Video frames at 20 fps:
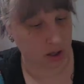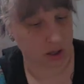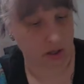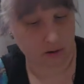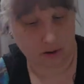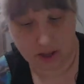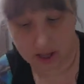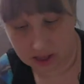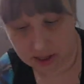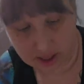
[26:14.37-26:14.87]

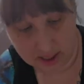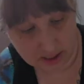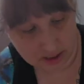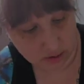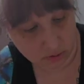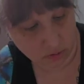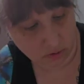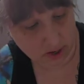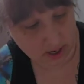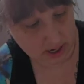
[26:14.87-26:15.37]
Okay,
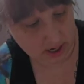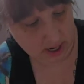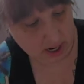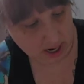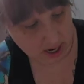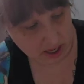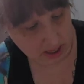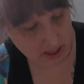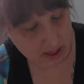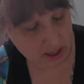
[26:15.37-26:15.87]
this one,
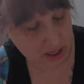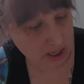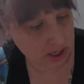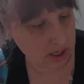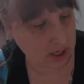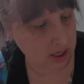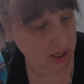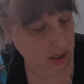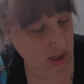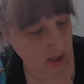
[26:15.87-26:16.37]
I
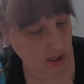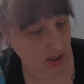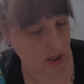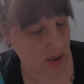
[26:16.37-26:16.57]
think,